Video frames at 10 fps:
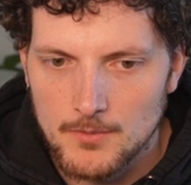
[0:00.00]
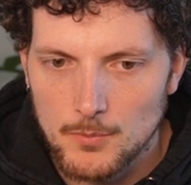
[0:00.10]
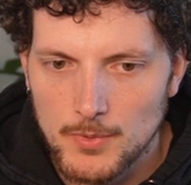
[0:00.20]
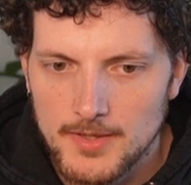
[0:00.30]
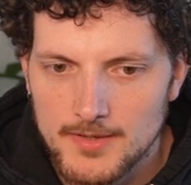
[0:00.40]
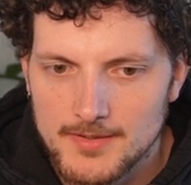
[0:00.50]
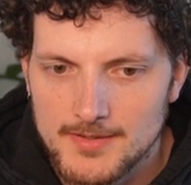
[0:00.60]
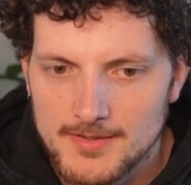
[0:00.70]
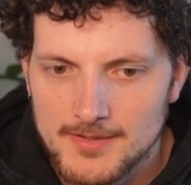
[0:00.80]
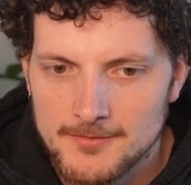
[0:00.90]
We
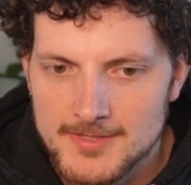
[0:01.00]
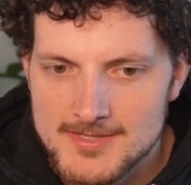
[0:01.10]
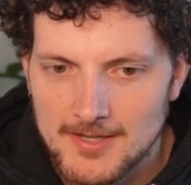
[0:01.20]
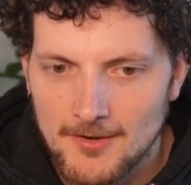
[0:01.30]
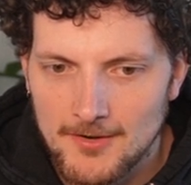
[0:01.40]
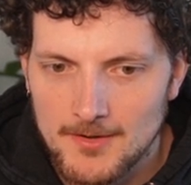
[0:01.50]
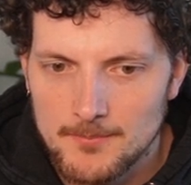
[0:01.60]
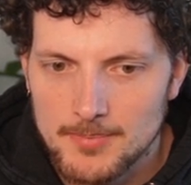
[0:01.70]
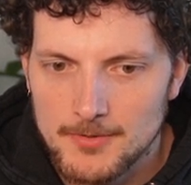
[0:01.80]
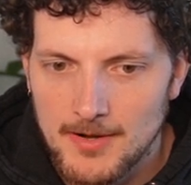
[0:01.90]
give it our
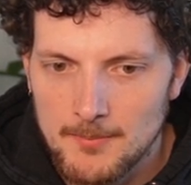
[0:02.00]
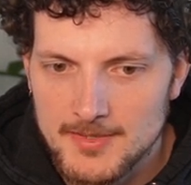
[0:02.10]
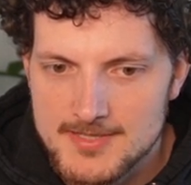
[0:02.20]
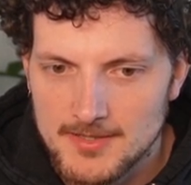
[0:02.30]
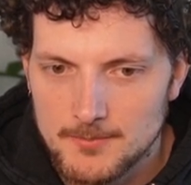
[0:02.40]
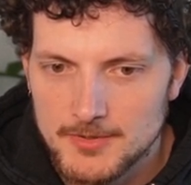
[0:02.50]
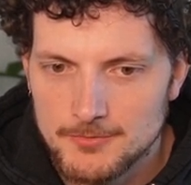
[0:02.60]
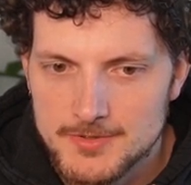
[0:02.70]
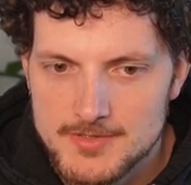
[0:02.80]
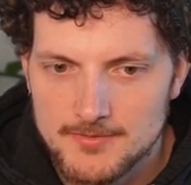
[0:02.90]
parameter
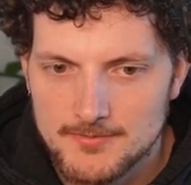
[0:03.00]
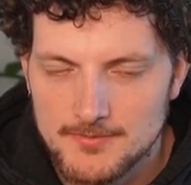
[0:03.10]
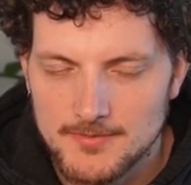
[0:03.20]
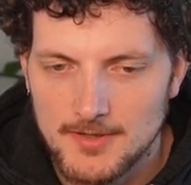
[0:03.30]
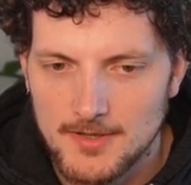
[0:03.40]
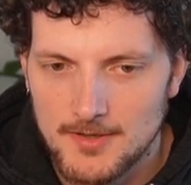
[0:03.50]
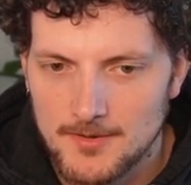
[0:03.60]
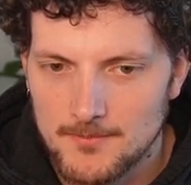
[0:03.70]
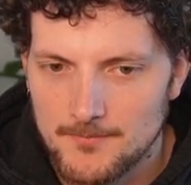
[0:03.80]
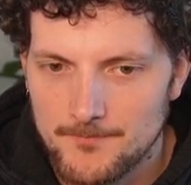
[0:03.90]
mute
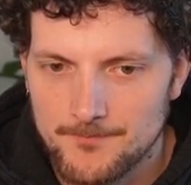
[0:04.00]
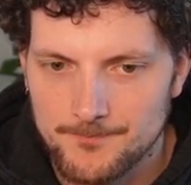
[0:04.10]
that